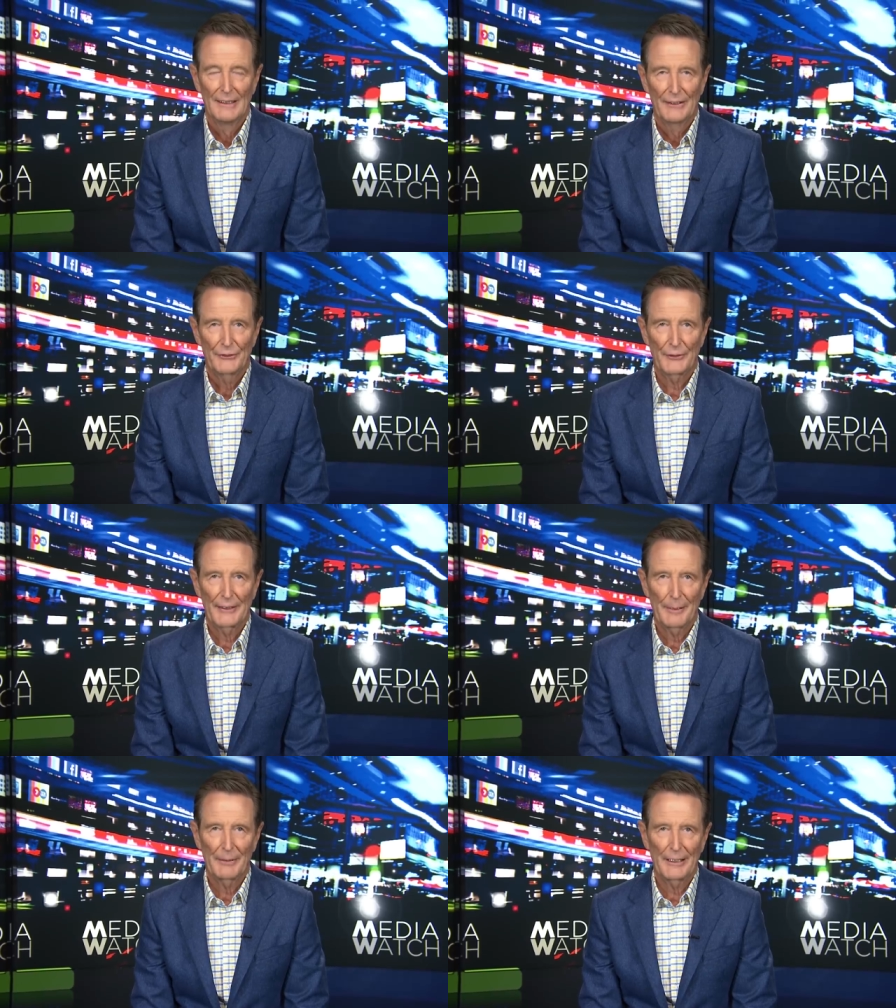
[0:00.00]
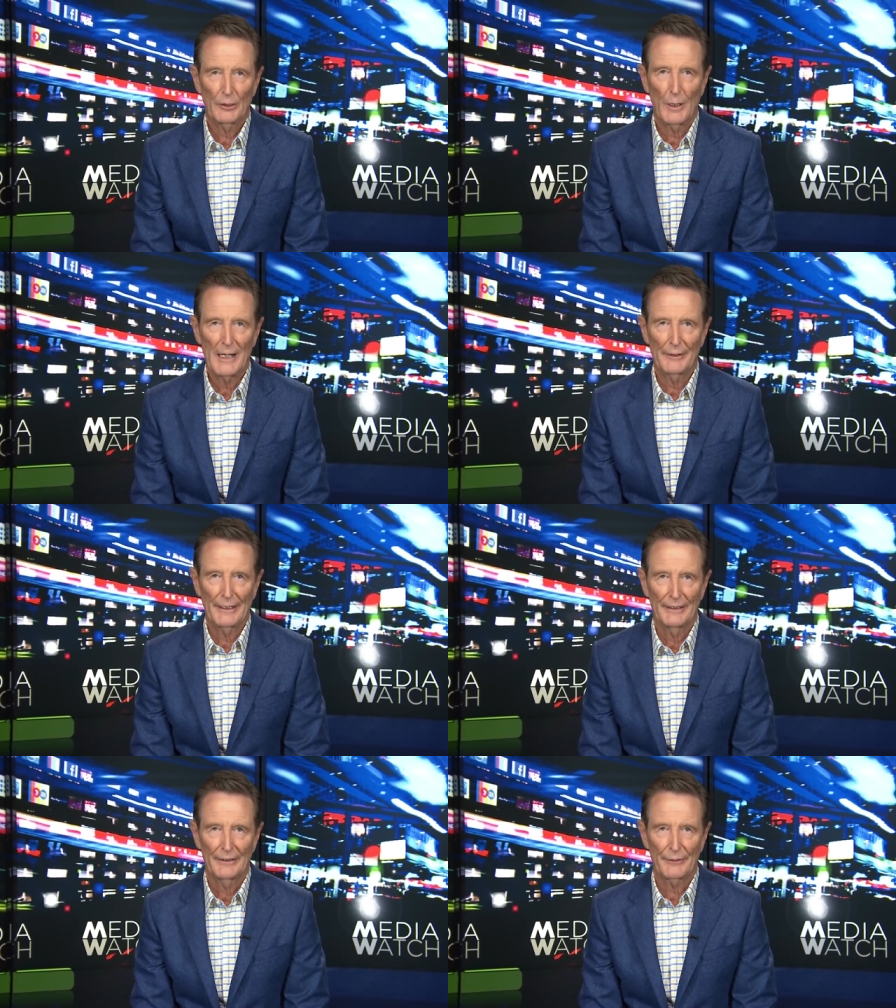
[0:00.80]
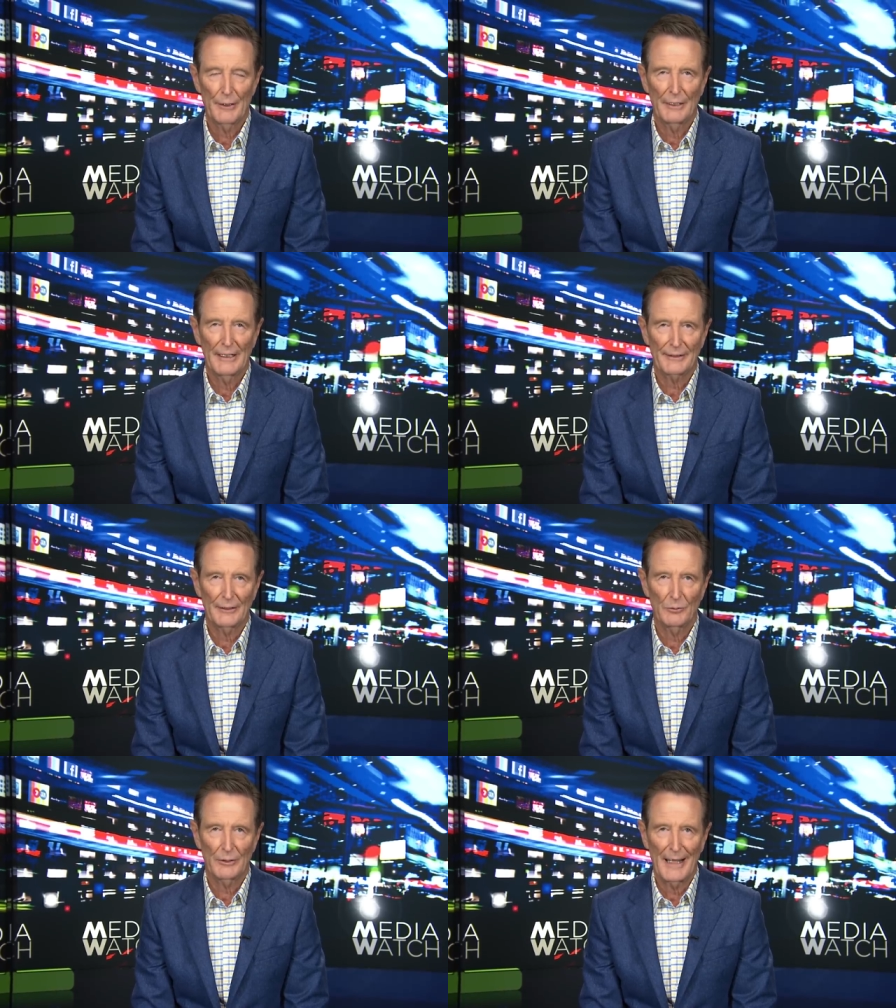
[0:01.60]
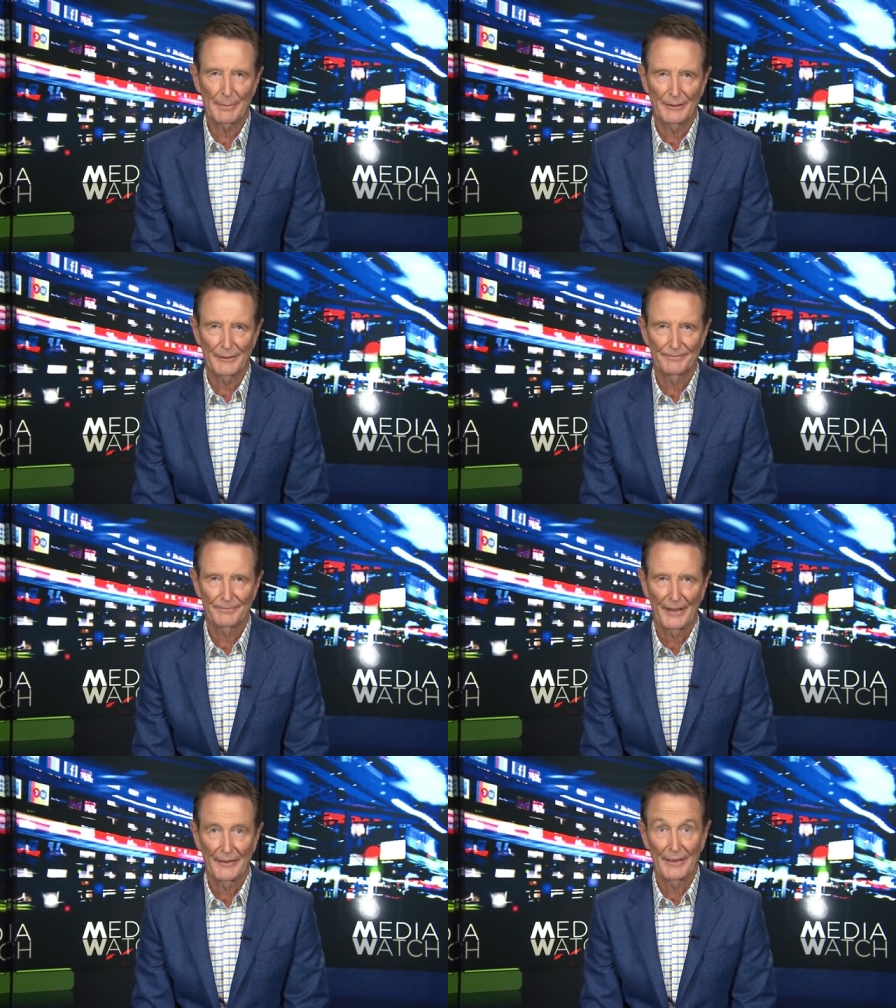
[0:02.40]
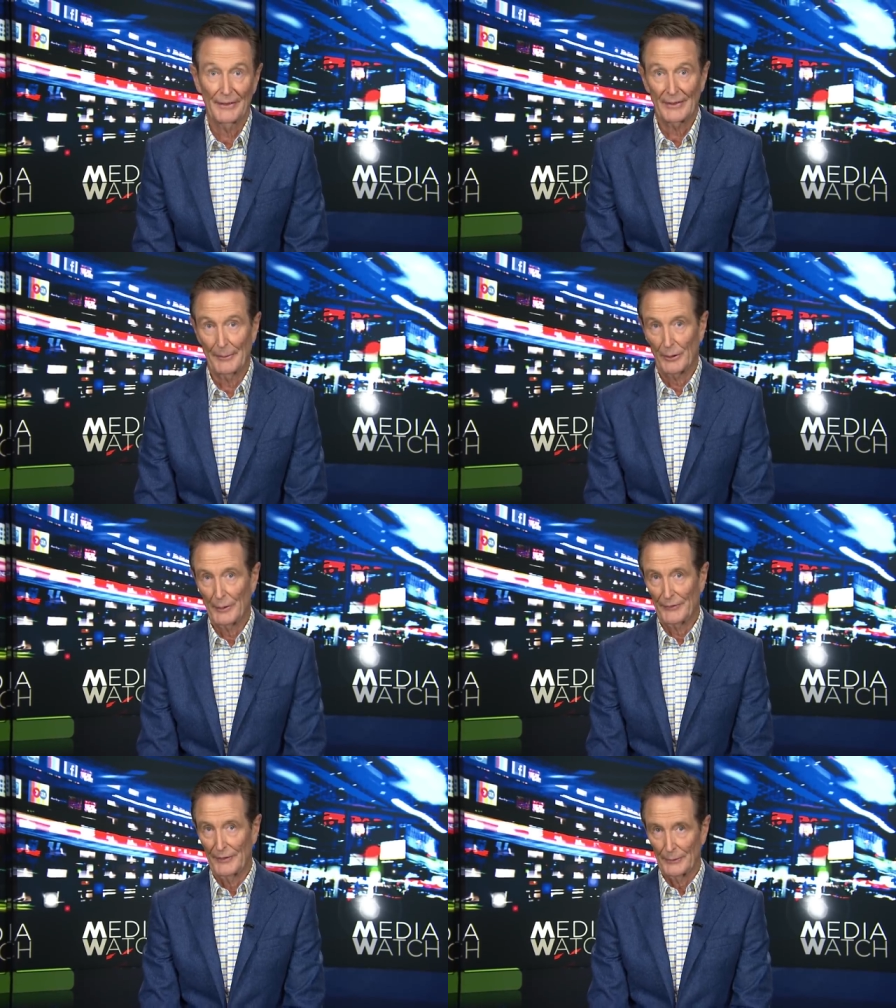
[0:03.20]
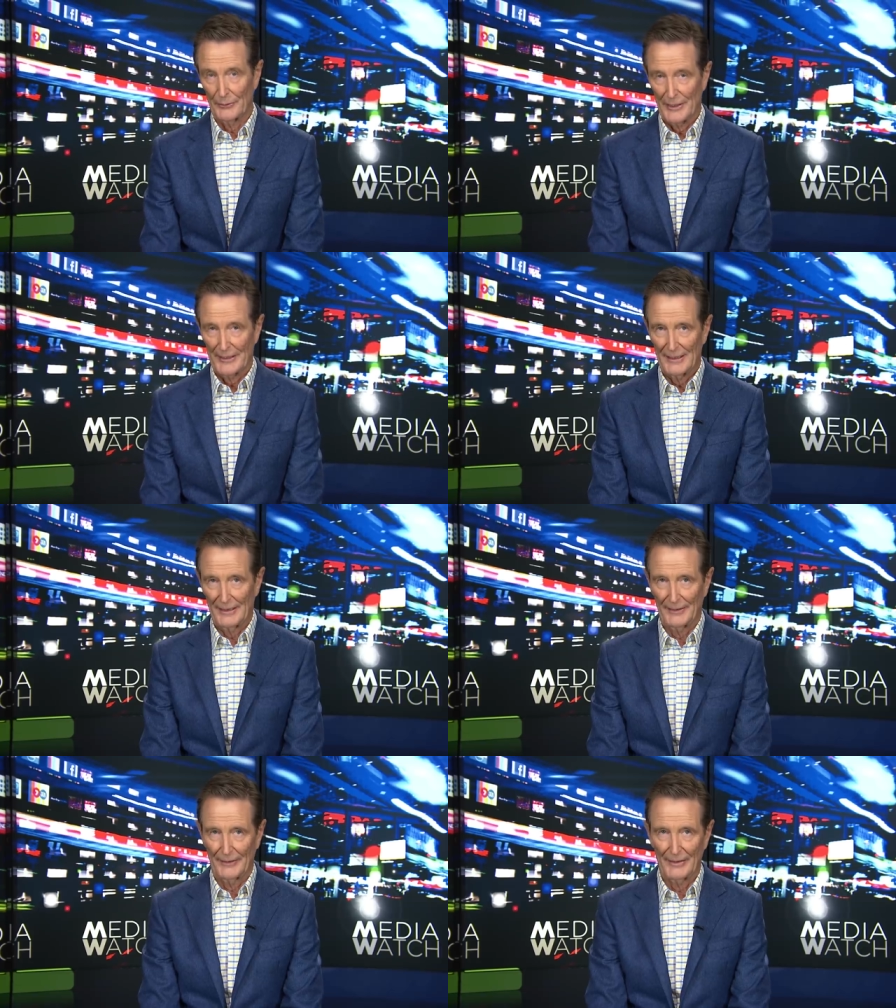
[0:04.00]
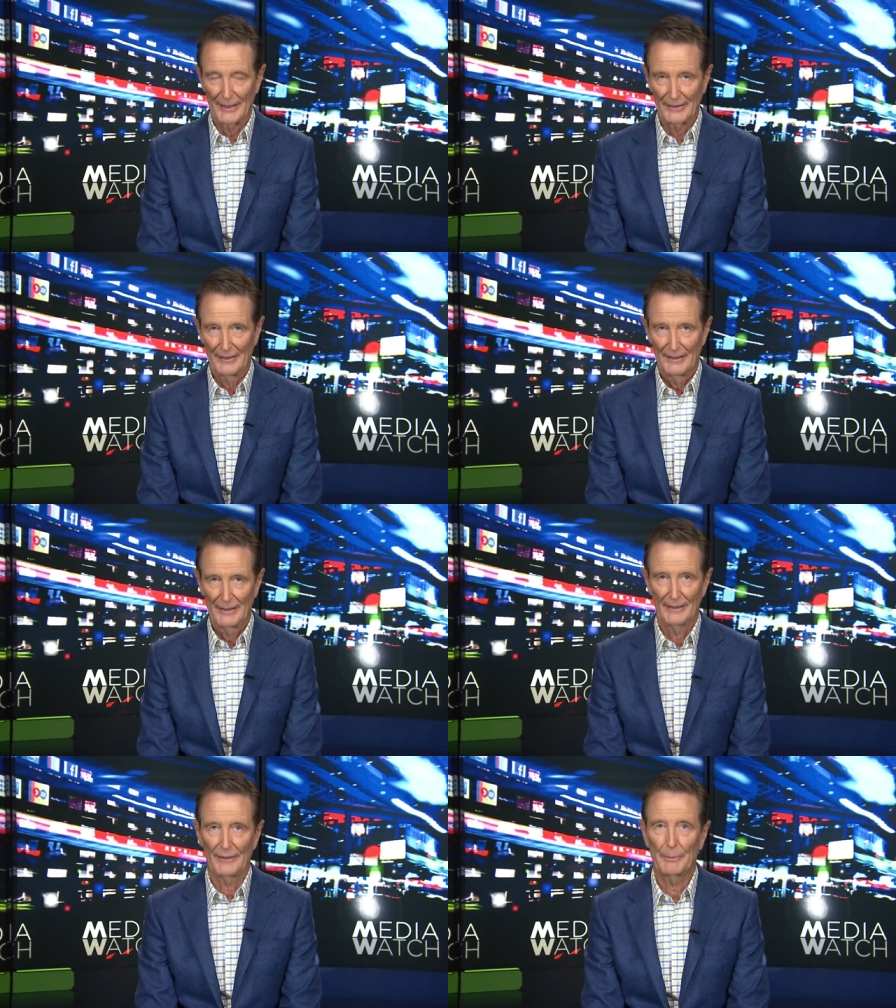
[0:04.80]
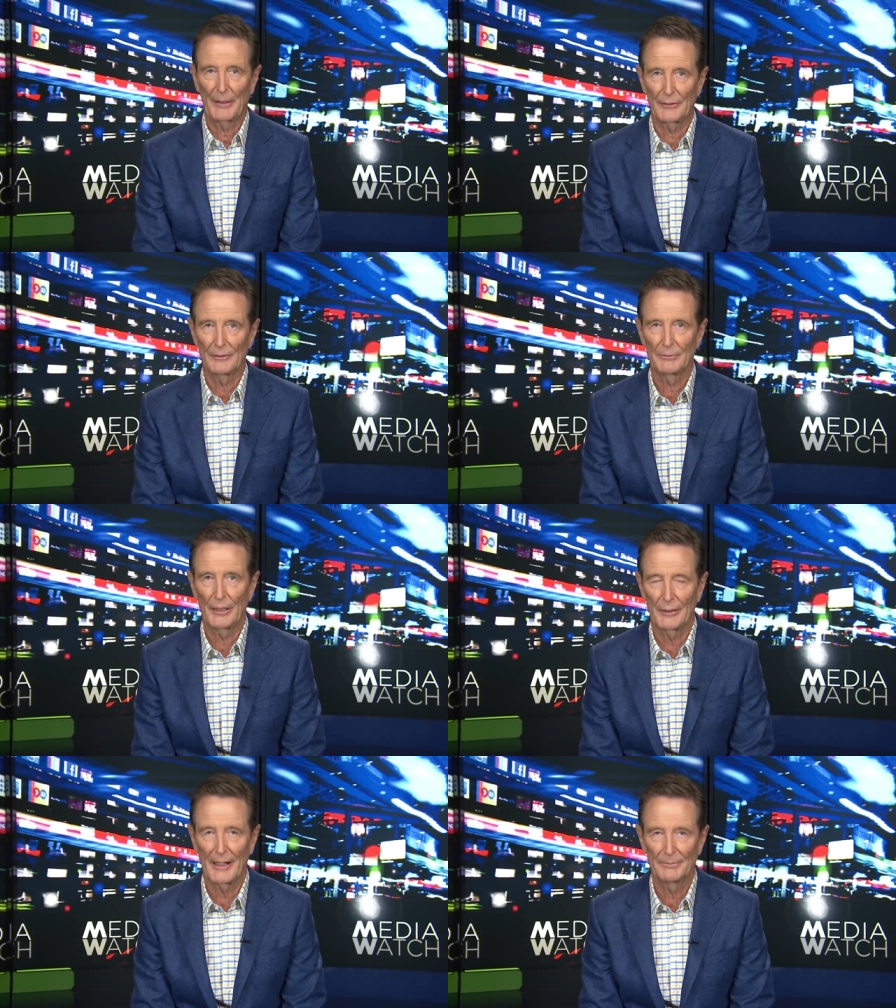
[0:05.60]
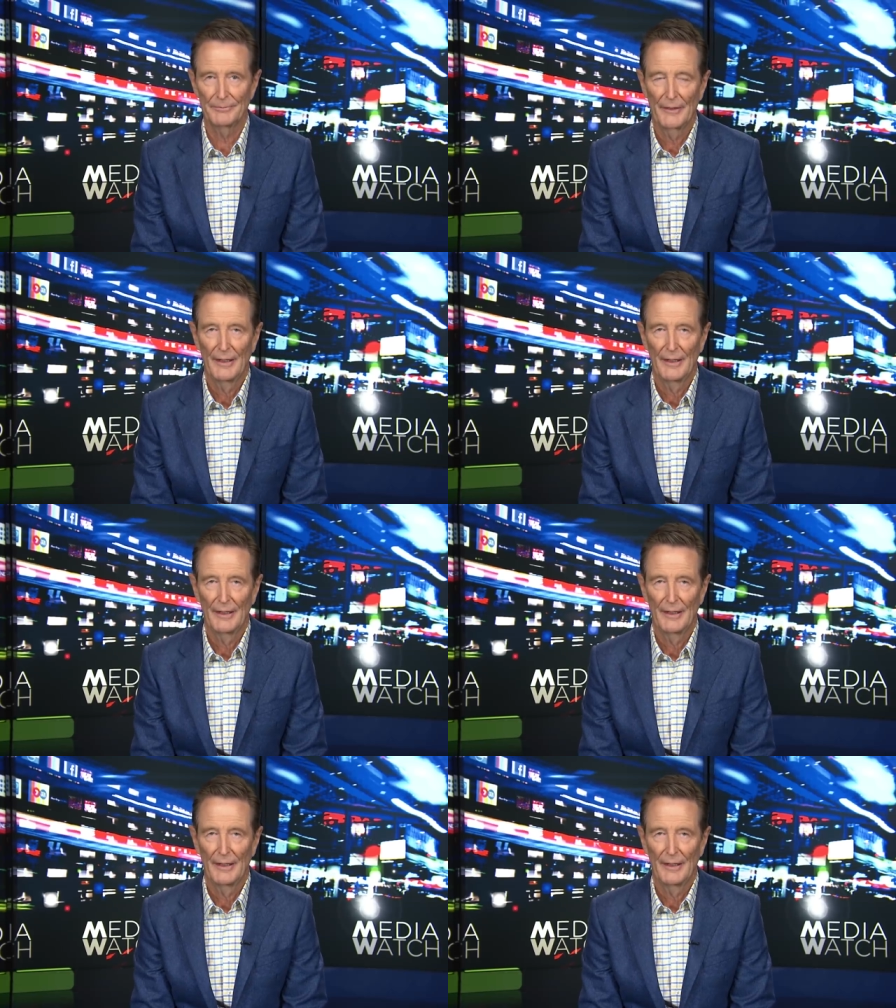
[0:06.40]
Should there now be an inquiry to throw light on what happened? These are some of the questions we'll try to answer tonight in a special programme.